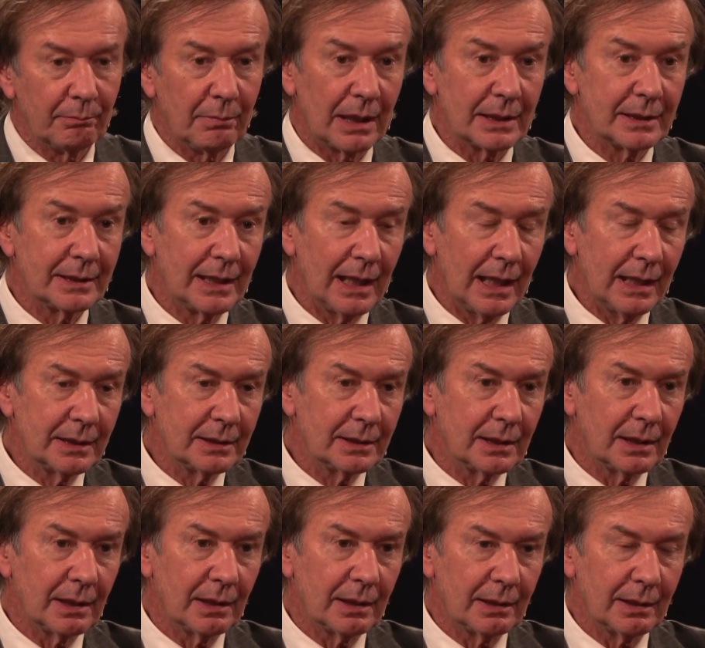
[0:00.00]
but
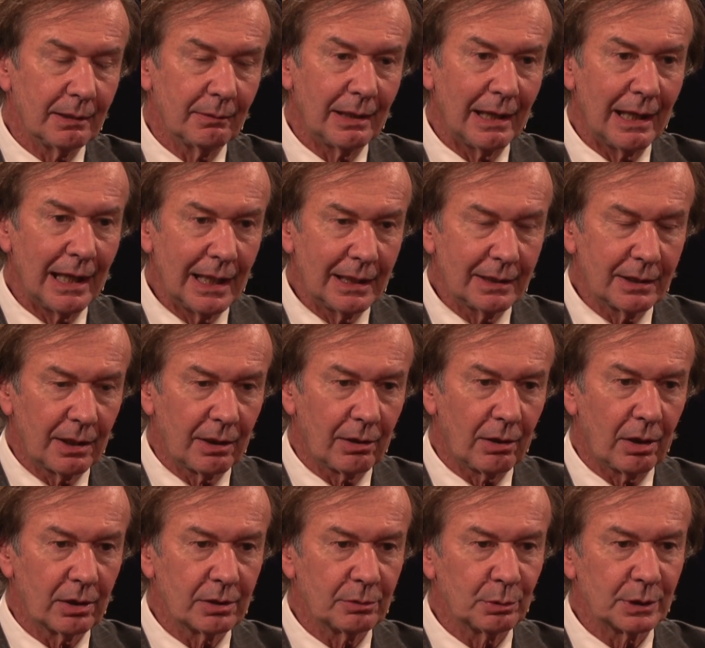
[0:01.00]
then later
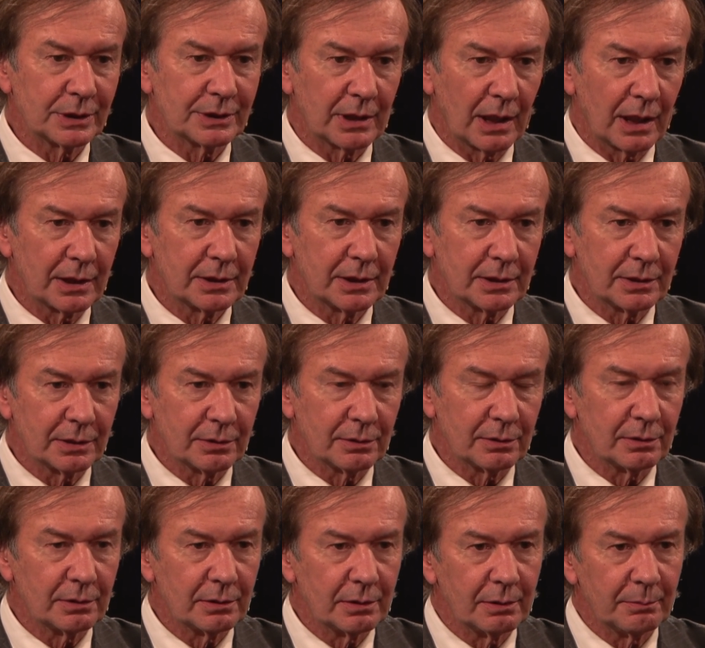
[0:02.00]
on, we started
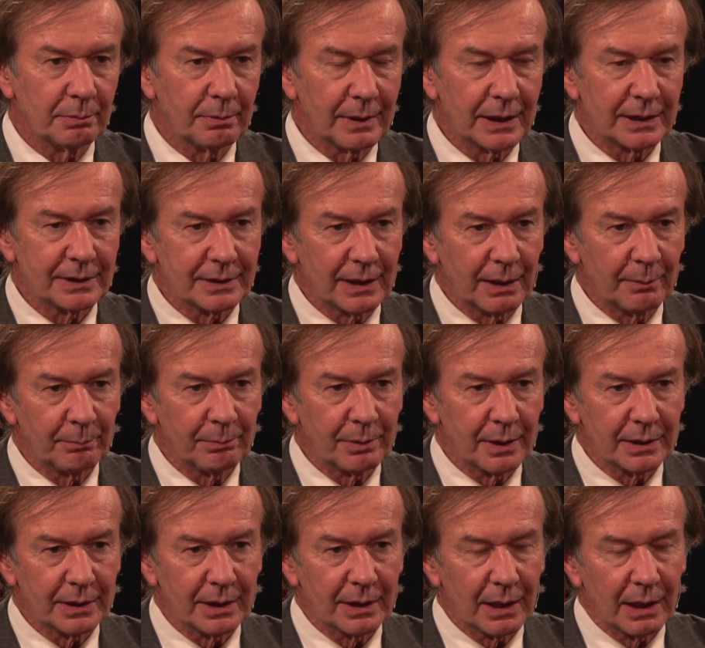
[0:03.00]
to place the
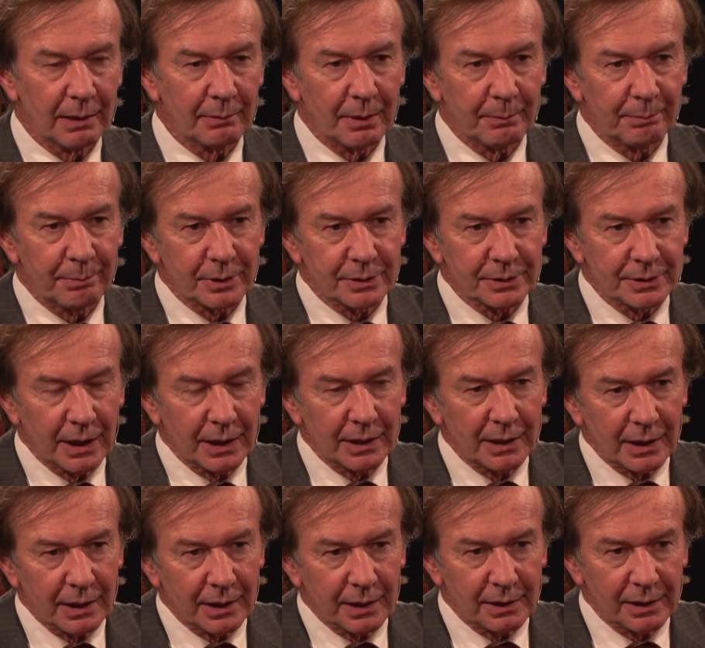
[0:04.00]
implant in a
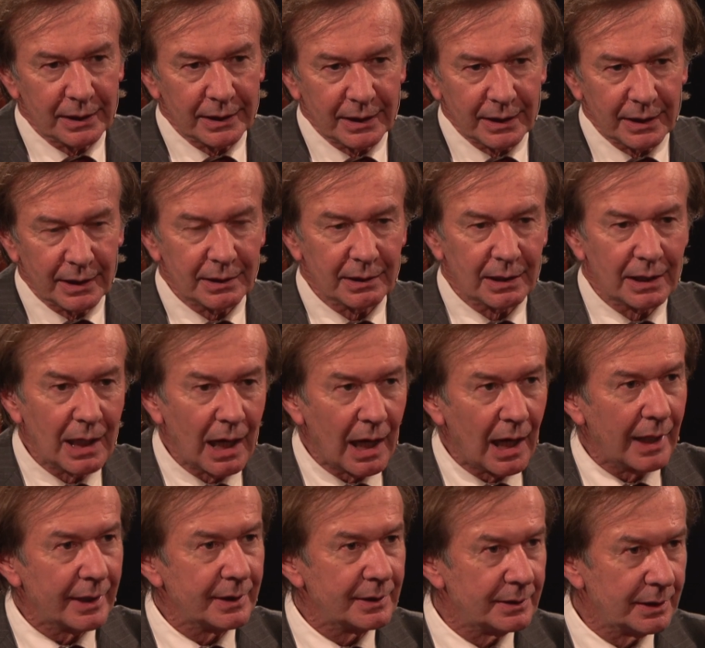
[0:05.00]
prosthetically
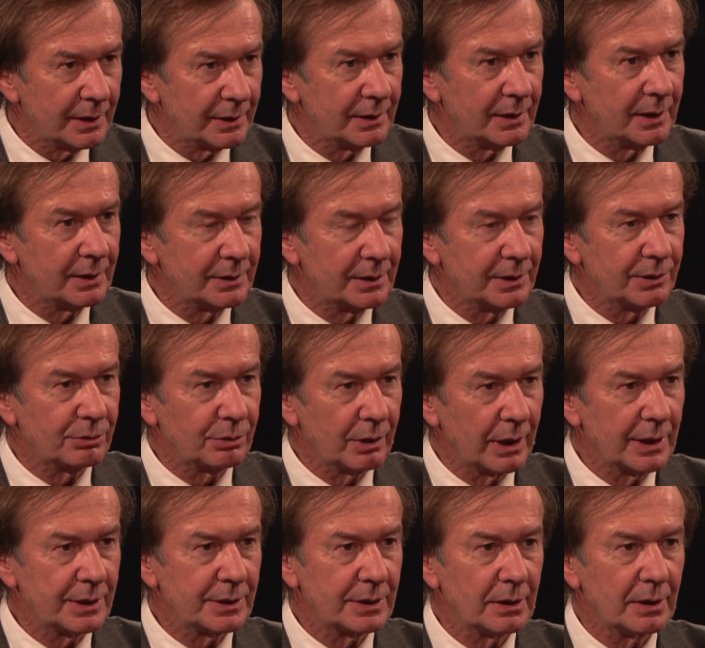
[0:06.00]
guided
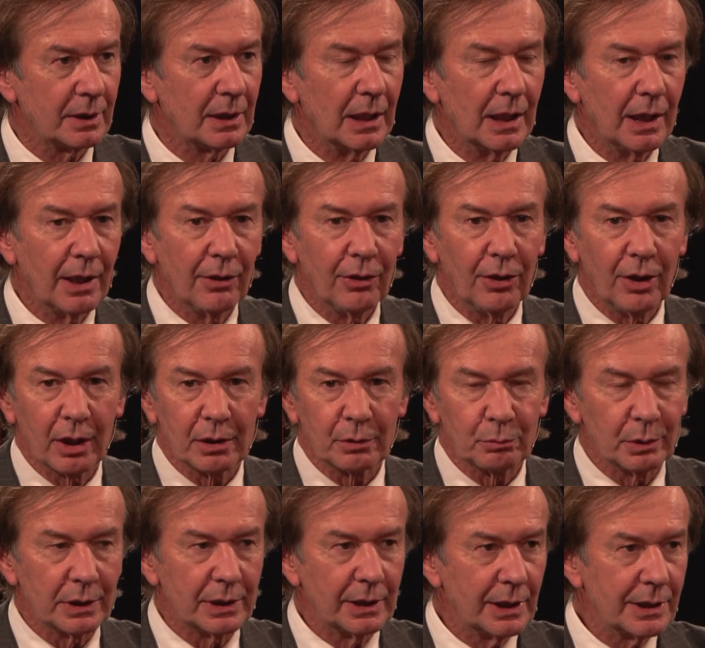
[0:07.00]
situation,
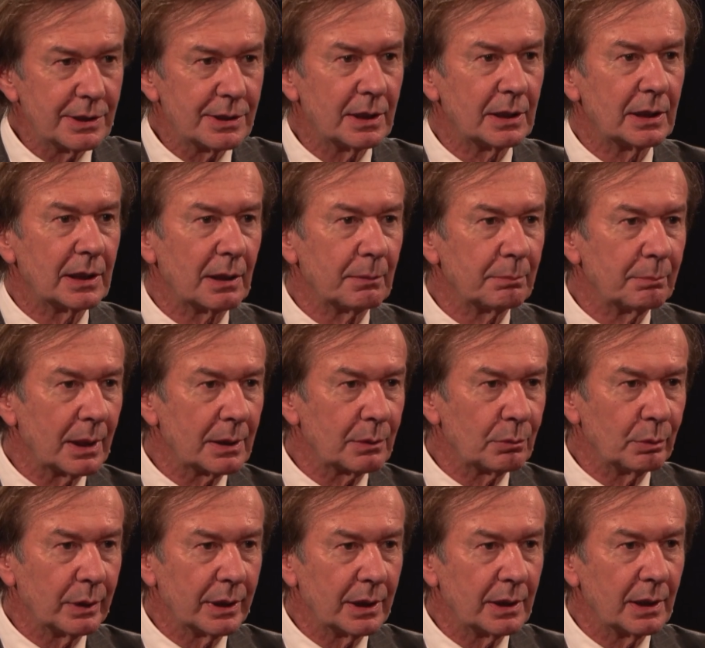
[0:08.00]
not with digital,
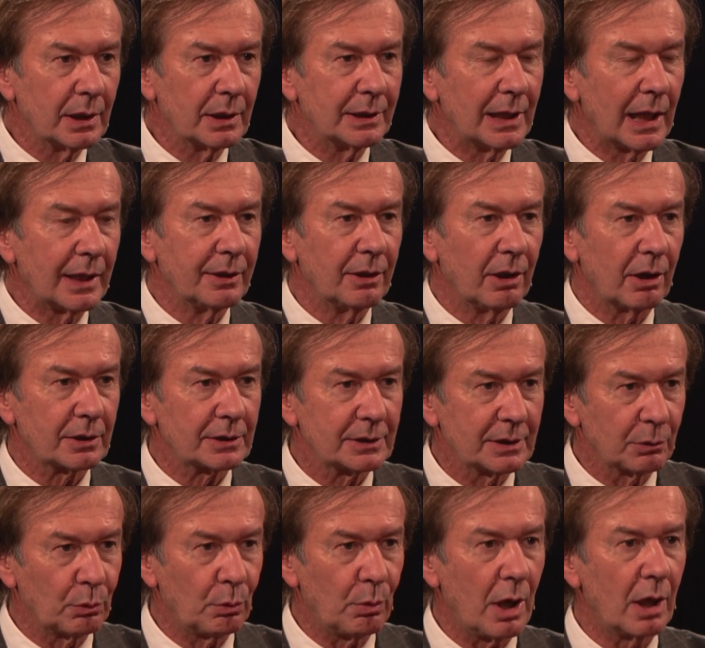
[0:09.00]
but with the
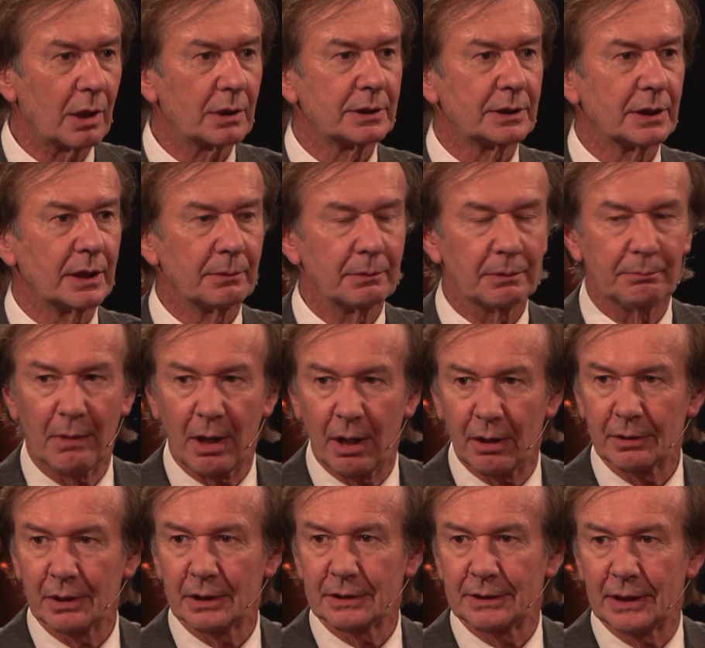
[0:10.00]
diagnostic walk-in
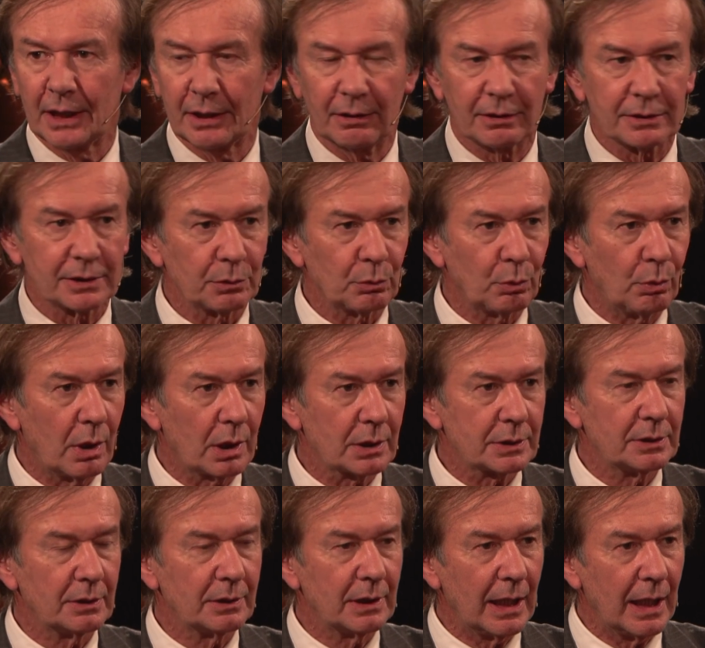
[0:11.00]
models, diagnostic
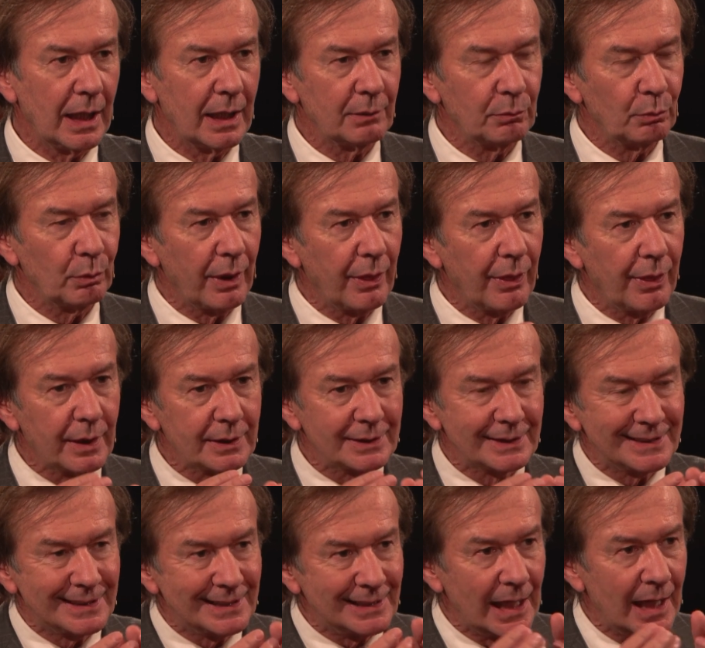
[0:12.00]
walk-in, and with the
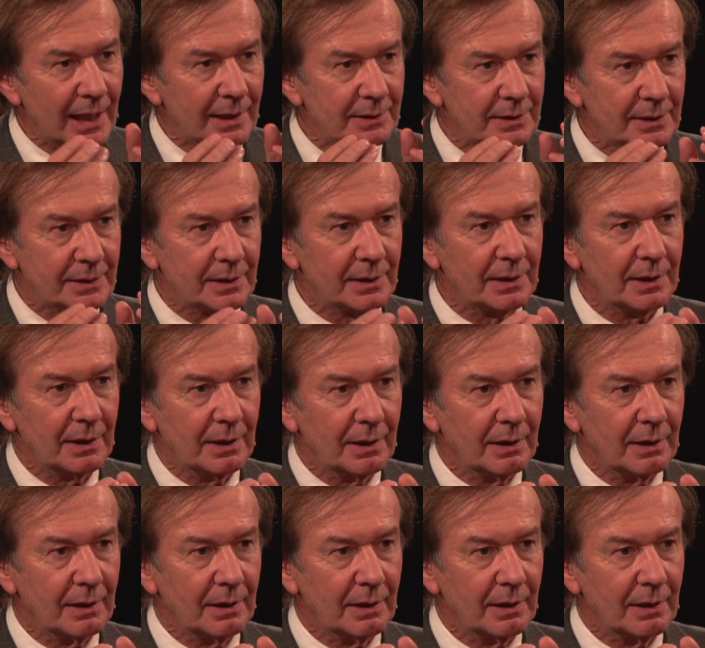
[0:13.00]
stent,